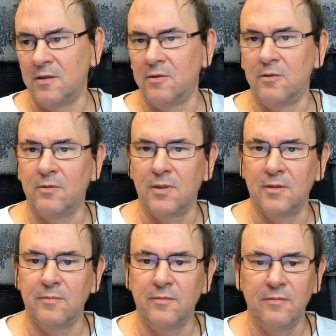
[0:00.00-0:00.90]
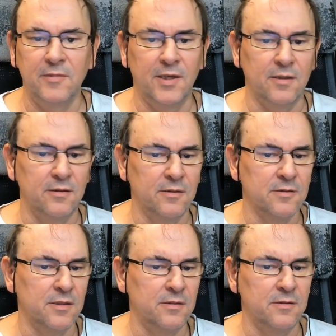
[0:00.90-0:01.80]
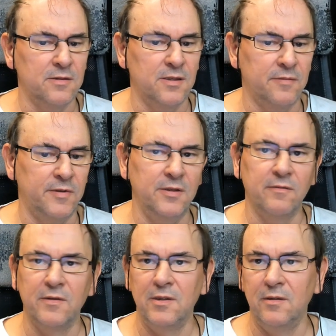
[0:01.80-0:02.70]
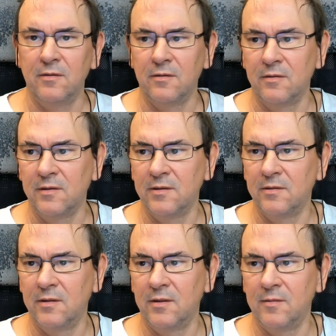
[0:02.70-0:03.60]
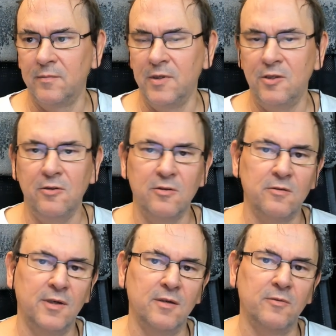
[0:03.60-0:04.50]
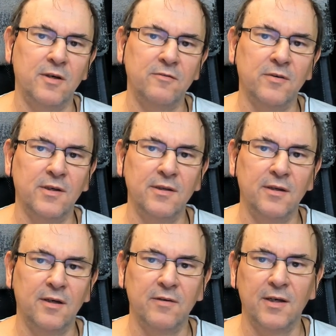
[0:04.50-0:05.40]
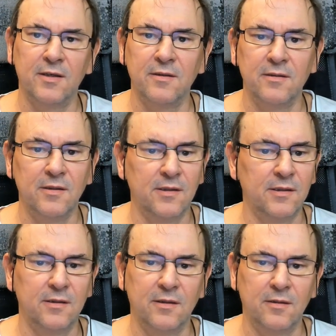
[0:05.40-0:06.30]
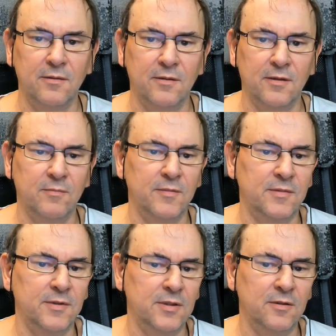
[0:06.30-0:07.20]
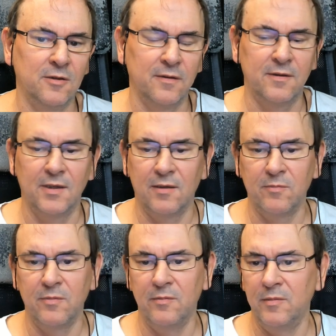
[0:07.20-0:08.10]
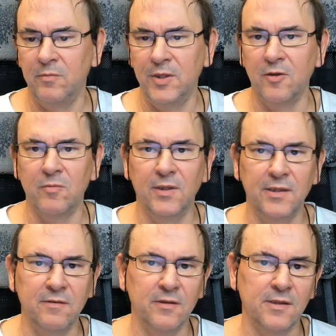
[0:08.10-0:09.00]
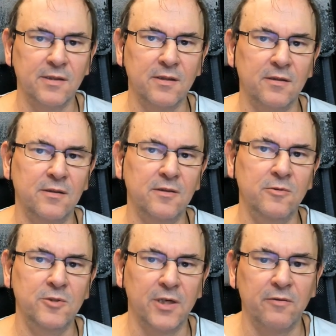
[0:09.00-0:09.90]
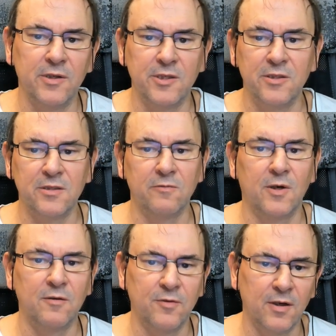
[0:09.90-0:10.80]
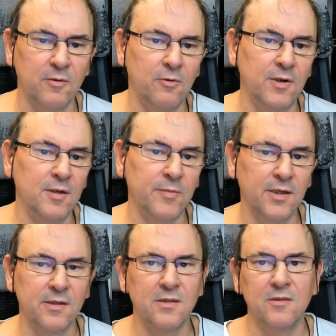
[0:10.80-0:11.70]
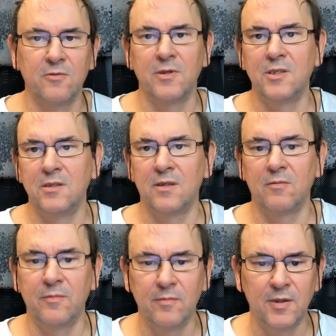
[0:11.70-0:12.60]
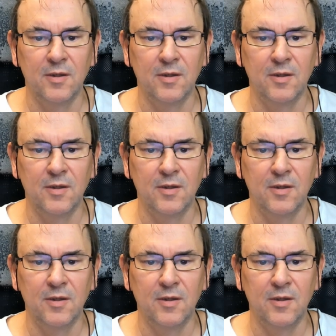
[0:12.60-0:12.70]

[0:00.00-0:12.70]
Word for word: So um, yeah, those are the summary of the issues around Wi-Fi that I've had, and uh, I'm not that bigger believer that the new generations of Wi-Fi will really make the situation that